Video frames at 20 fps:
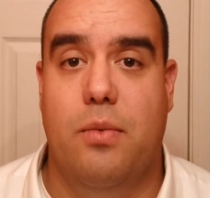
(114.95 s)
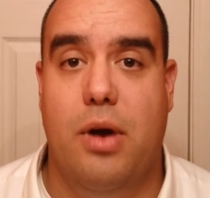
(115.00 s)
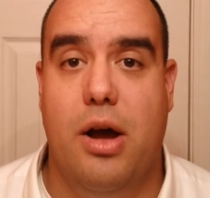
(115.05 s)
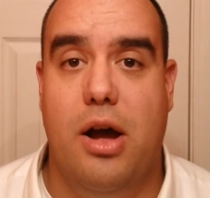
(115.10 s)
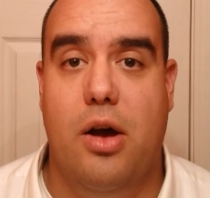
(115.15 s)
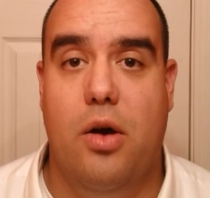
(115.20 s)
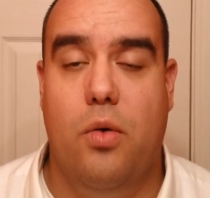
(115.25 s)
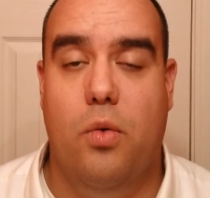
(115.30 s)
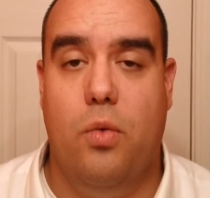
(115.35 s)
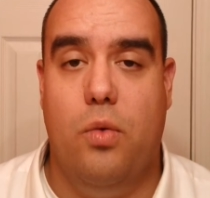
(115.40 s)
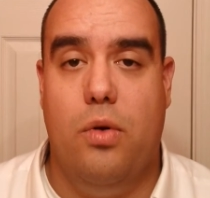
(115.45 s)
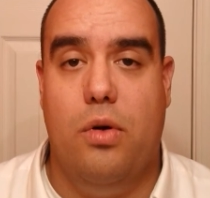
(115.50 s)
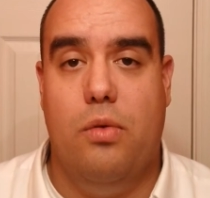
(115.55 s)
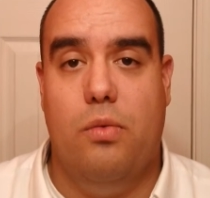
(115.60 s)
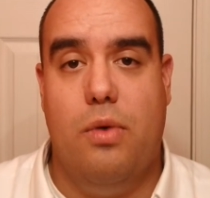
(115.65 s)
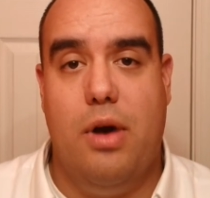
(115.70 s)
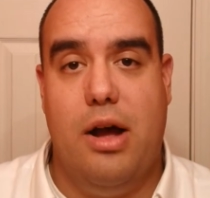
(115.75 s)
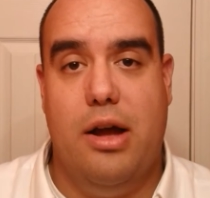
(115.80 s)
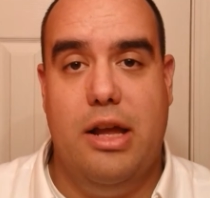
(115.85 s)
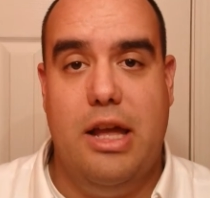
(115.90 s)
While
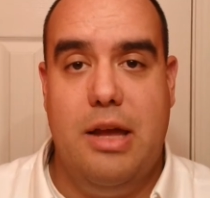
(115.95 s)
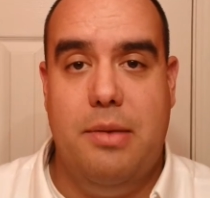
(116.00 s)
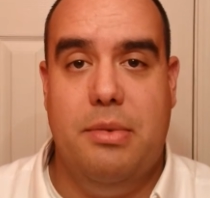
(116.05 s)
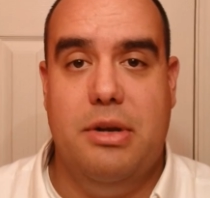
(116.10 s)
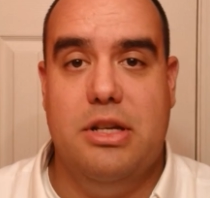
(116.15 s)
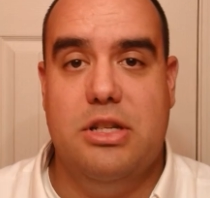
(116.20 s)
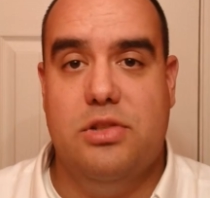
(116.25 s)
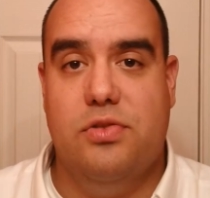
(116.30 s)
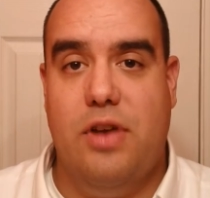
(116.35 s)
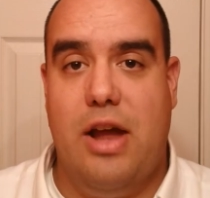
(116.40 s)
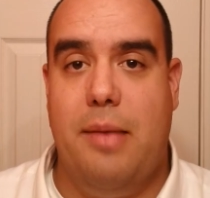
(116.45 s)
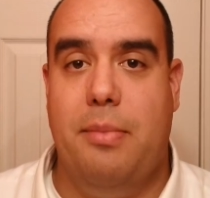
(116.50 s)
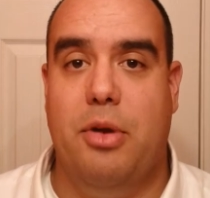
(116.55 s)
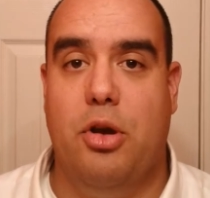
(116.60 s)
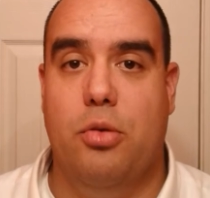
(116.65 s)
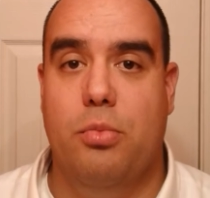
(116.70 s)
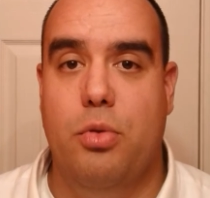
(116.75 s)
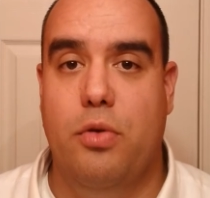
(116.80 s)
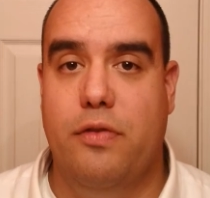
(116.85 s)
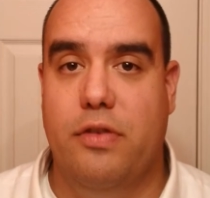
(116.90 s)
him and his family
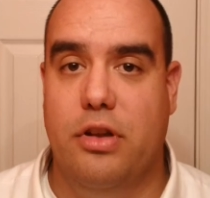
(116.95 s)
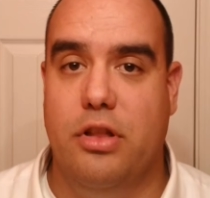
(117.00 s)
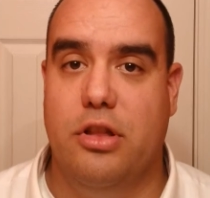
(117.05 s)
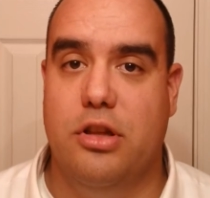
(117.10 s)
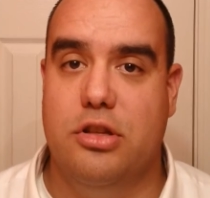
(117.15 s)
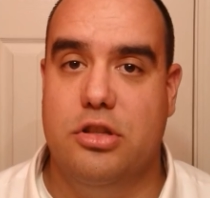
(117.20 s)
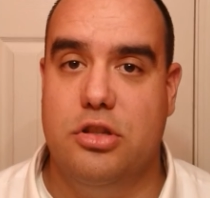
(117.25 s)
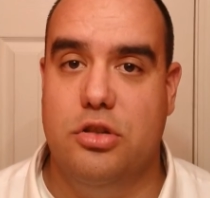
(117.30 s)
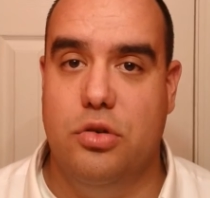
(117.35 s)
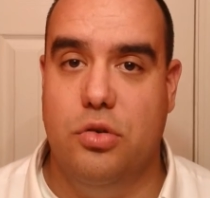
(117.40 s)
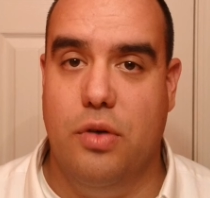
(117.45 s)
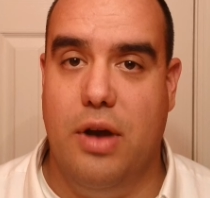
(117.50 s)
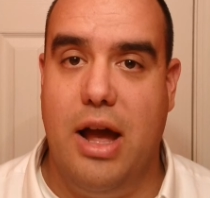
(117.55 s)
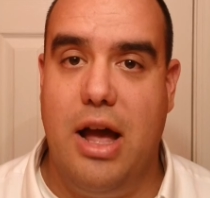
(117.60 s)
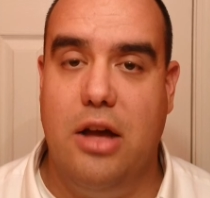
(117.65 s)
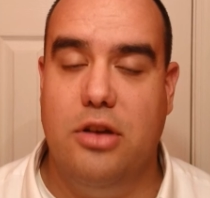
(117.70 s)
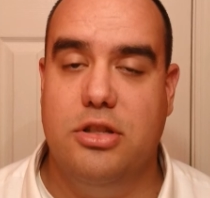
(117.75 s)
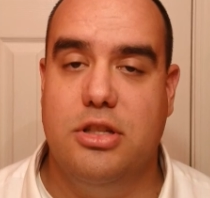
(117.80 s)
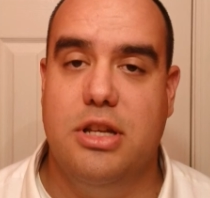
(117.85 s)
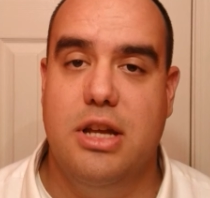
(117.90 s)
are moving to this new
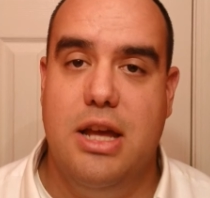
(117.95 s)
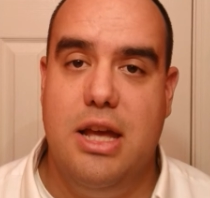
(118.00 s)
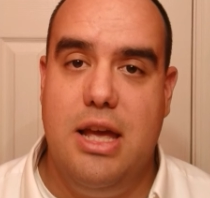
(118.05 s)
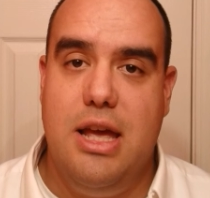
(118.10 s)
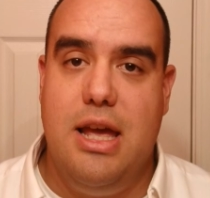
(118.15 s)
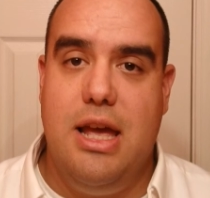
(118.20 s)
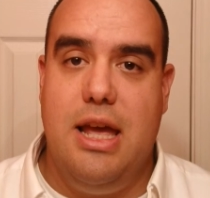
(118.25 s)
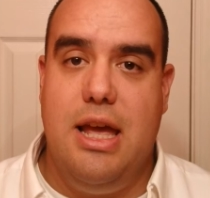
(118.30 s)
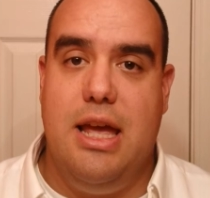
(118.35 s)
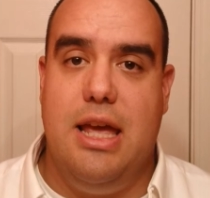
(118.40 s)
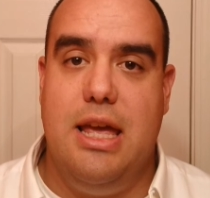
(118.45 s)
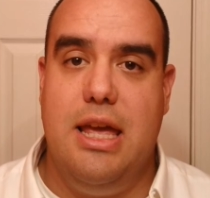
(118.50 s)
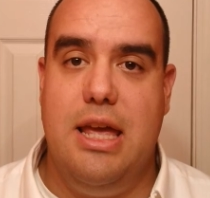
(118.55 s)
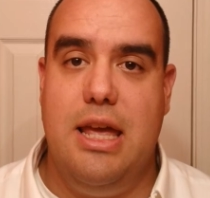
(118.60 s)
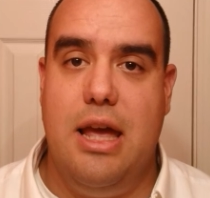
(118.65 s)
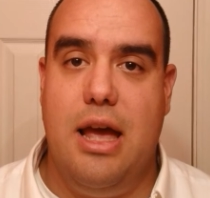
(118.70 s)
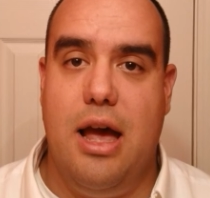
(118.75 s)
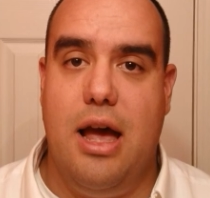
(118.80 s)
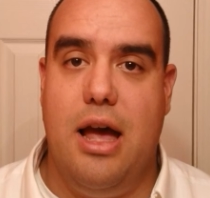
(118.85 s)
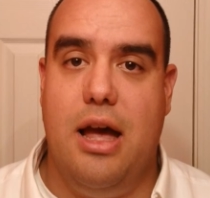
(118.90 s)
house, he
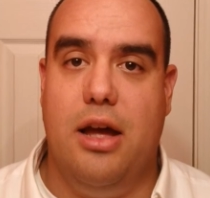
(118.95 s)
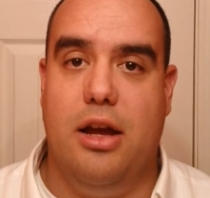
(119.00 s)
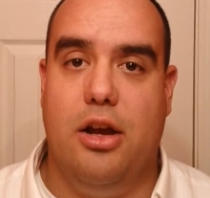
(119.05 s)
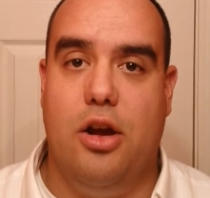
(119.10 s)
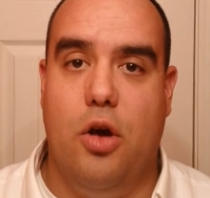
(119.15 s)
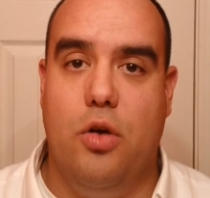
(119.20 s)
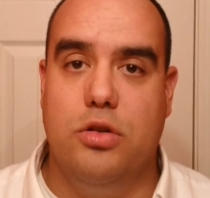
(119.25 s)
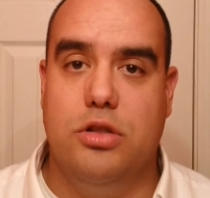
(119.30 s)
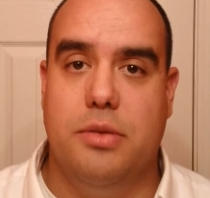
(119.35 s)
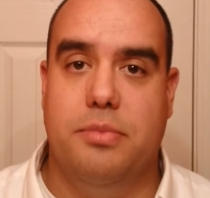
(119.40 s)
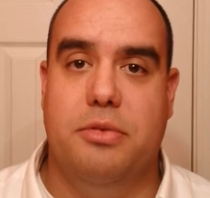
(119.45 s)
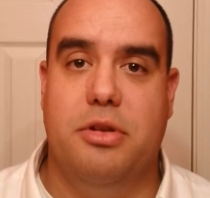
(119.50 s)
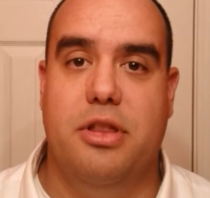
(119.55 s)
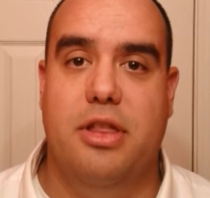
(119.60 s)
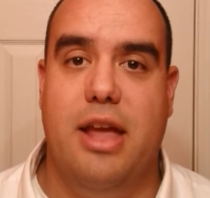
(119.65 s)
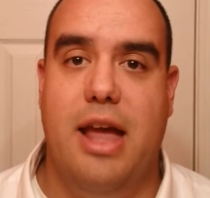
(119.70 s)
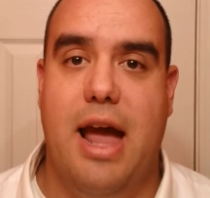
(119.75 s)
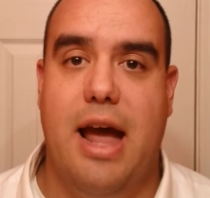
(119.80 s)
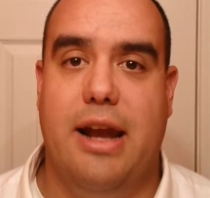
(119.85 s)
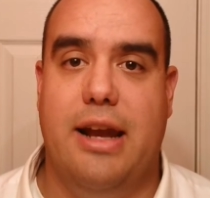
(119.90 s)
goes up to
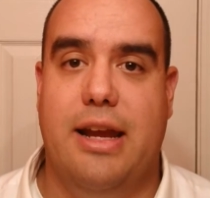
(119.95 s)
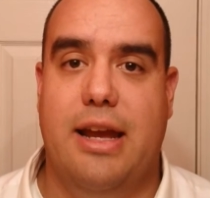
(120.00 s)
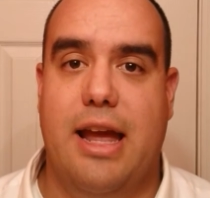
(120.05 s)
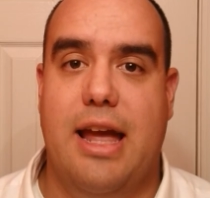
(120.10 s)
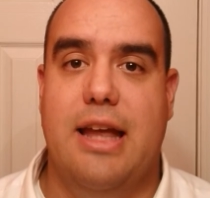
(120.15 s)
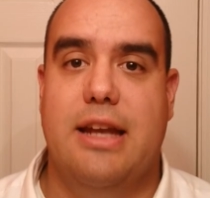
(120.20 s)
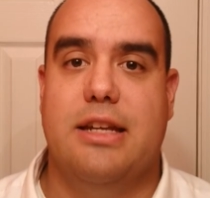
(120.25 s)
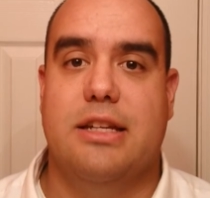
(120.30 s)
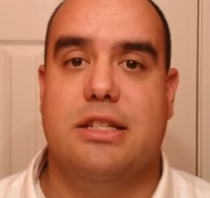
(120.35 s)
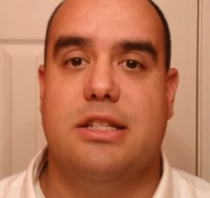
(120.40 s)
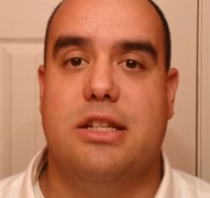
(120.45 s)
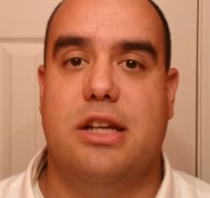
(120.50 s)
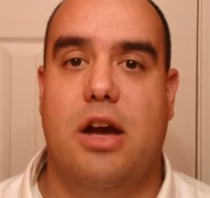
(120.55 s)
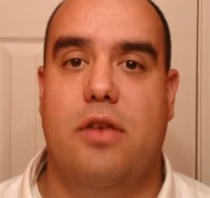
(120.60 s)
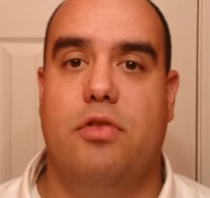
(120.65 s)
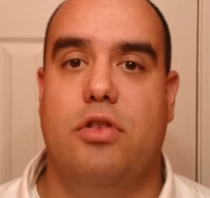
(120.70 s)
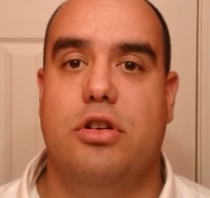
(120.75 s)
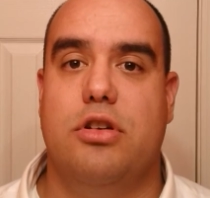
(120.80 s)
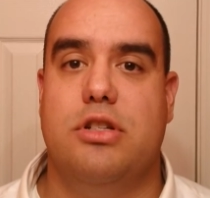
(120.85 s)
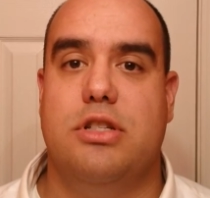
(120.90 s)
the attic and
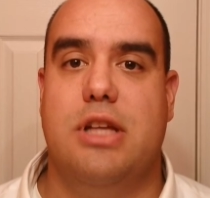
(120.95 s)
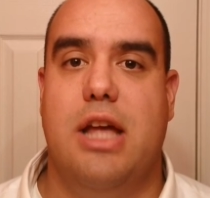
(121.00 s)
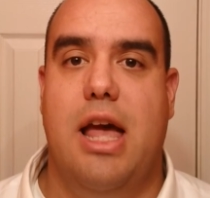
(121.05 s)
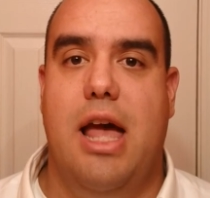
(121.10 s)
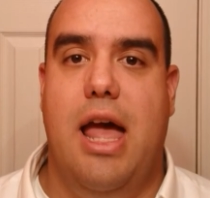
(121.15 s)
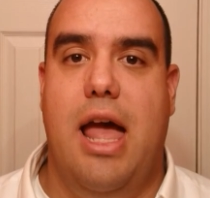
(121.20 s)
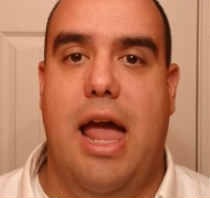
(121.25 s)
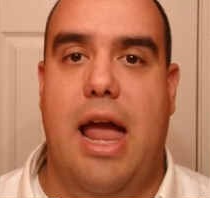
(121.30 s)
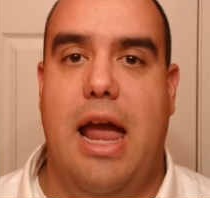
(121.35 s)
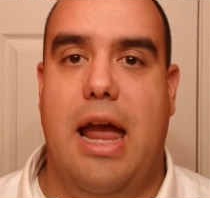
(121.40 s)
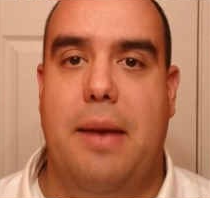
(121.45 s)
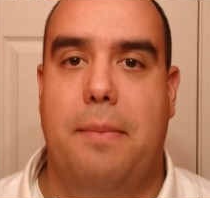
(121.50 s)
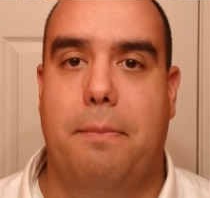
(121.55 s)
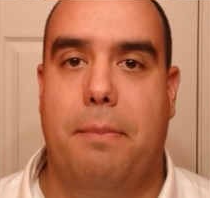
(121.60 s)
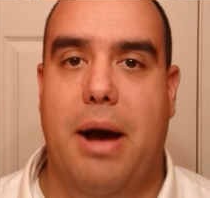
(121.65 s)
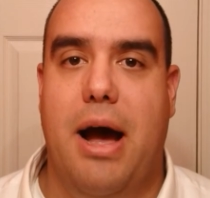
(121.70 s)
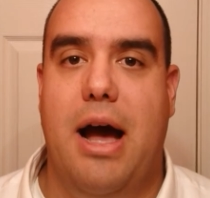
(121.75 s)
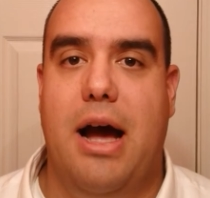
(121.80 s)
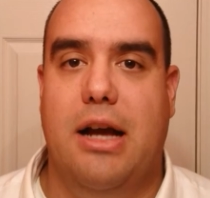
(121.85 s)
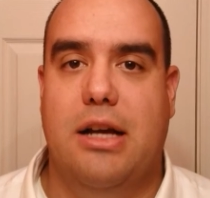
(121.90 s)
discovers a
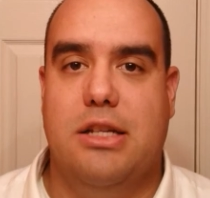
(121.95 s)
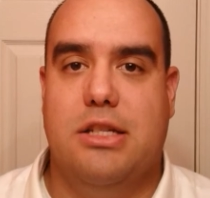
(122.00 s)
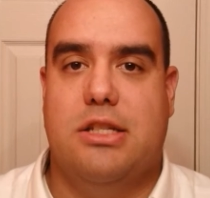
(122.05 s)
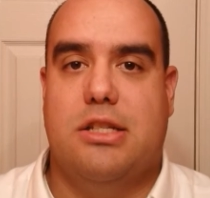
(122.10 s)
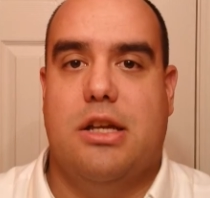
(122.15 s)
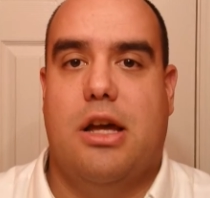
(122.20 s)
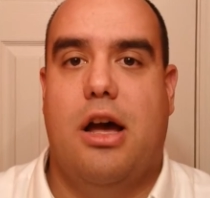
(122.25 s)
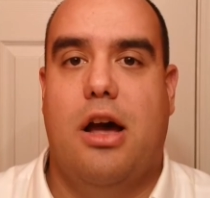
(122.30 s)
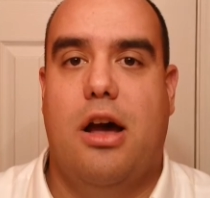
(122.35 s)
box